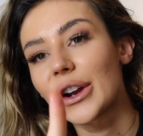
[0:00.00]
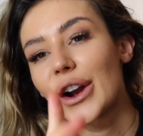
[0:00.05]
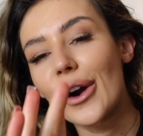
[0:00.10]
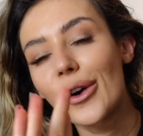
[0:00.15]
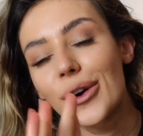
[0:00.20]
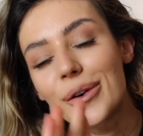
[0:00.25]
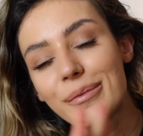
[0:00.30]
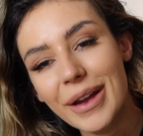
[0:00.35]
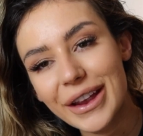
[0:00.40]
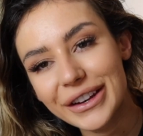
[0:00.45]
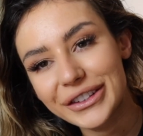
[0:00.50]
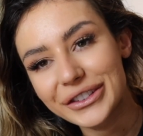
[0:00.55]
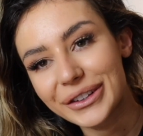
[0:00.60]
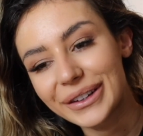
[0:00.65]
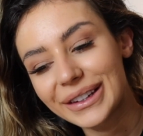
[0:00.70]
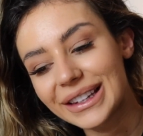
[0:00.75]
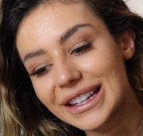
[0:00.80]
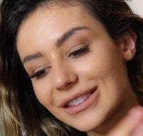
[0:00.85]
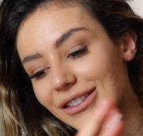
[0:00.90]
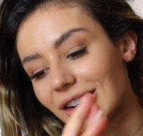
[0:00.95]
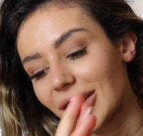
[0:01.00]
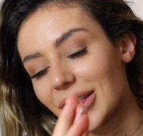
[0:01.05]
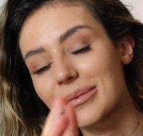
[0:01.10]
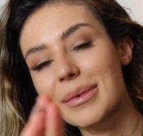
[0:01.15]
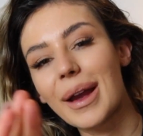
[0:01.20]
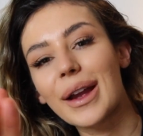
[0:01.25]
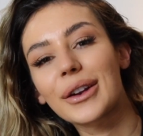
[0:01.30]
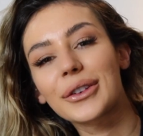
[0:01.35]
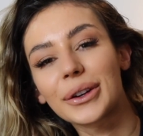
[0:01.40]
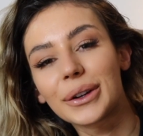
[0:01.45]
I'll make sure I leave like the
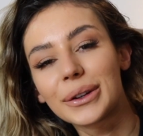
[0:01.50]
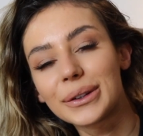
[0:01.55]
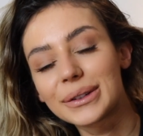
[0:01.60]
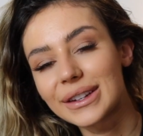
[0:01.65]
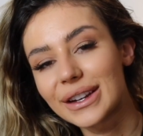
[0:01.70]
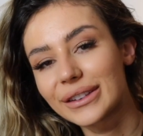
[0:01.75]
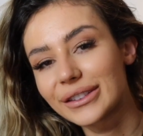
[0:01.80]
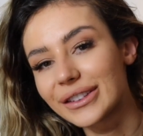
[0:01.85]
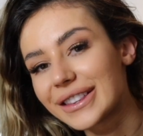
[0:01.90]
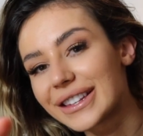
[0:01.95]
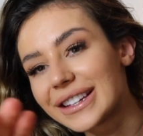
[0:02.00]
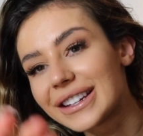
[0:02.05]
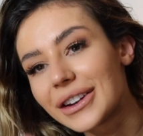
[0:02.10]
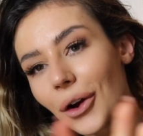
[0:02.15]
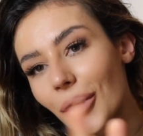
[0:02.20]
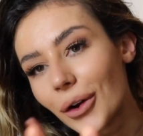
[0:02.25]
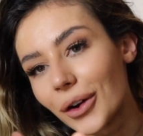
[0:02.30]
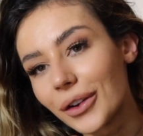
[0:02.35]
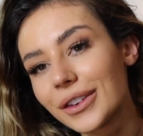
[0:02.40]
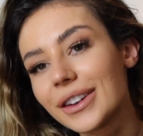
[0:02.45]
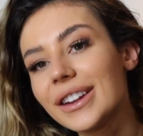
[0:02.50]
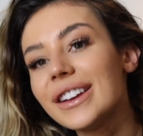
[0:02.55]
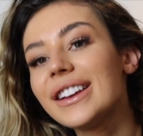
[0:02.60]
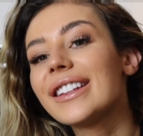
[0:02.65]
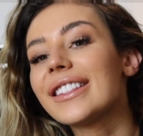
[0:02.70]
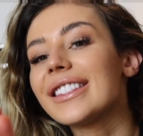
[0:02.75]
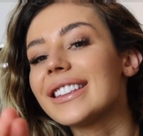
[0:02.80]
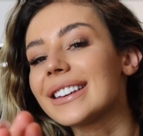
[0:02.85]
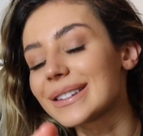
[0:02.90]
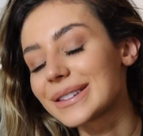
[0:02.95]
macros and everything on
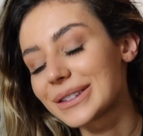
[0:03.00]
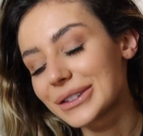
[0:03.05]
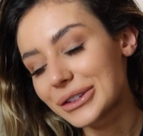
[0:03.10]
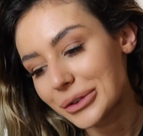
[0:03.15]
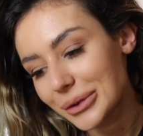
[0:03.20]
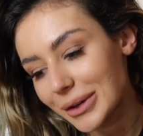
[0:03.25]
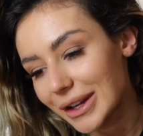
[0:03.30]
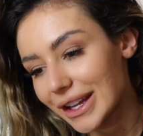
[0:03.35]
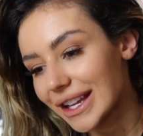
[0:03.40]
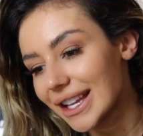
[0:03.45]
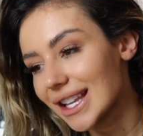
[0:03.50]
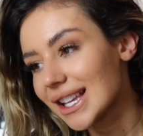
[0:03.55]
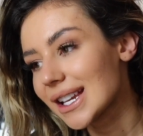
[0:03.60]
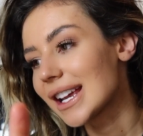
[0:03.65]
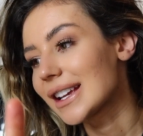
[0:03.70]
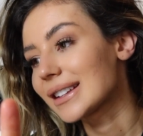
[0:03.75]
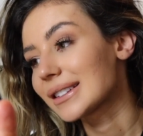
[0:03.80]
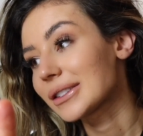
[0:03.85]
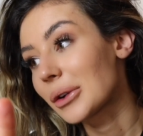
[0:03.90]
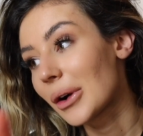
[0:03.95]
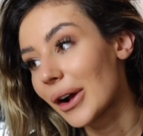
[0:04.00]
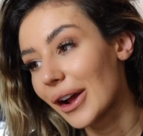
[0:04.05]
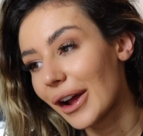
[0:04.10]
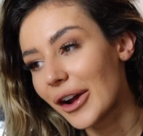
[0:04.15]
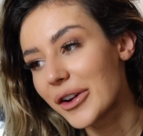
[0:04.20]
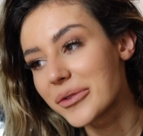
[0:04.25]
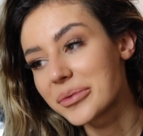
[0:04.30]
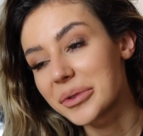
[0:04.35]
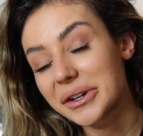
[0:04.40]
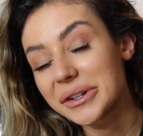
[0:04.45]
the screen. It's quite
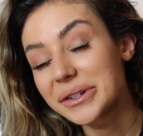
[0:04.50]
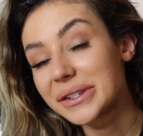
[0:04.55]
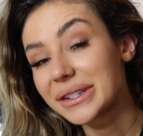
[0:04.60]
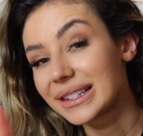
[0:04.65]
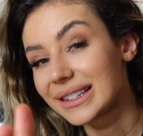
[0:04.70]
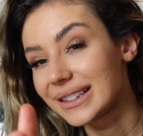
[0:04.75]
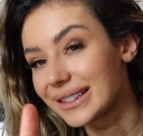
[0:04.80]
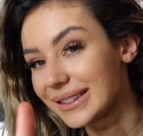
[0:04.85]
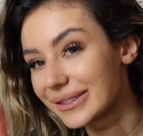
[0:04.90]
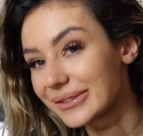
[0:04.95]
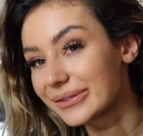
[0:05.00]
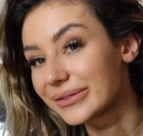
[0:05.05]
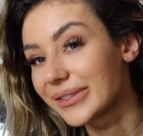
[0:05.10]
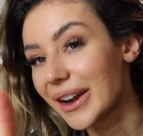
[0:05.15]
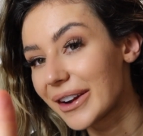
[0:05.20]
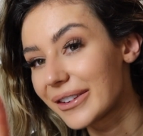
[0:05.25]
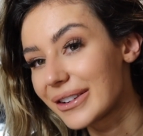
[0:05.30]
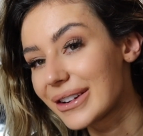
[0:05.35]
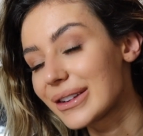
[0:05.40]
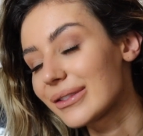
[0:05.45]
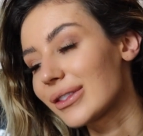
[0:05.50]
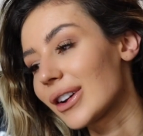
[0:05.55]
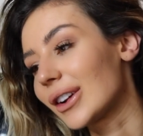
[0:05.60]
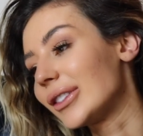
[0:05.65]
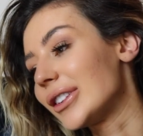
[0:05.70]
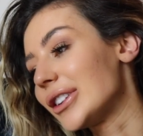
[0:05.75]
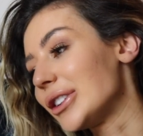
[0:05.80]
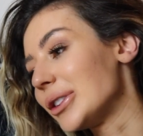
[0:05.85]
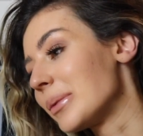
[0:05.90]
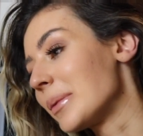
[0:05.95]
high protein, very,
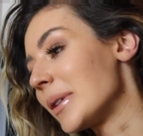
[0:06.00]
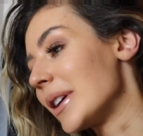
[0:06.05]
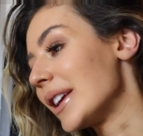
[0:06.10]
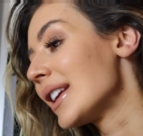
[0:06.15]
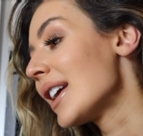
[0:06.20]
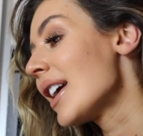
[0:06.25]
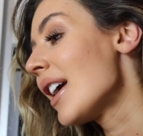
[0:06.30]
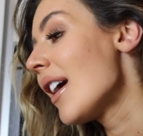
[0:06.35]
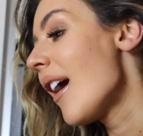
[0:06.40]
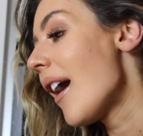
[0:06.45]
very yummy.